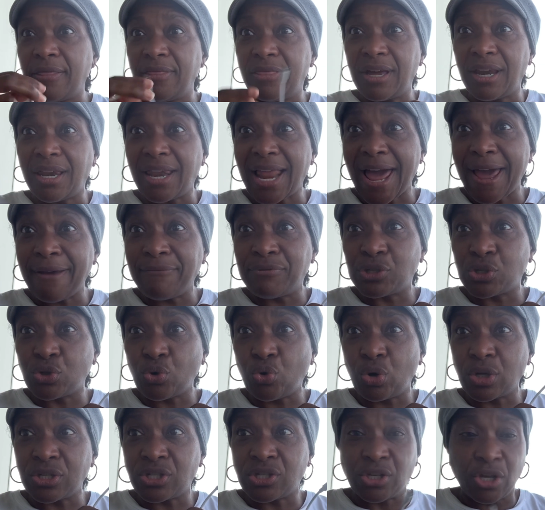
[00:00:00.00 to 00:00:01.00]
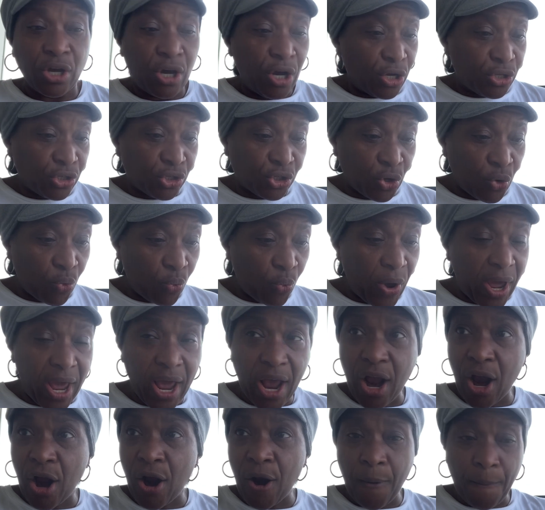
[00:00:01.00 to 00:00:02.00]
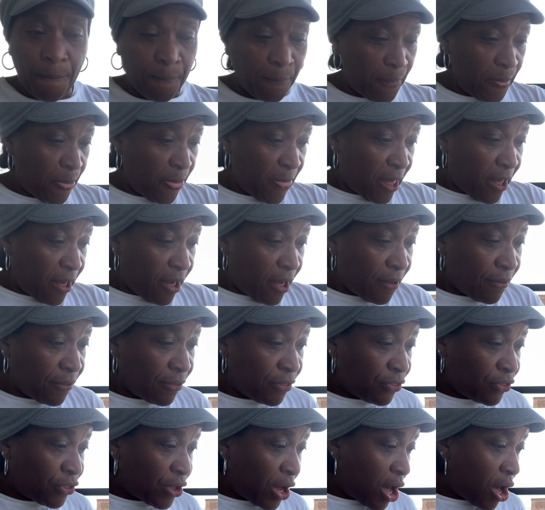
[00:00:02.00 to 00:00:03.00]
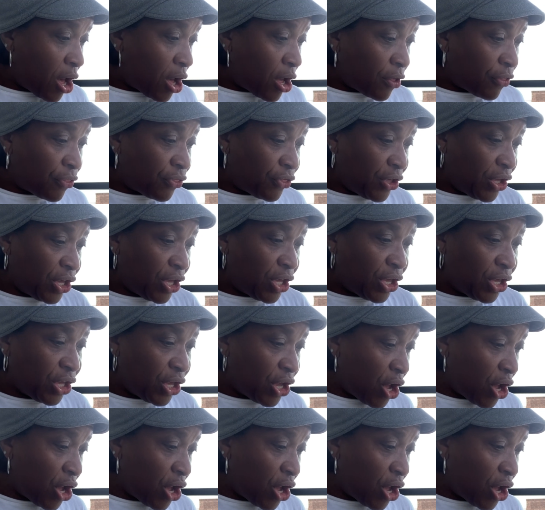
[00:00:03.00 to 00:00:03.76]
the life source to where the the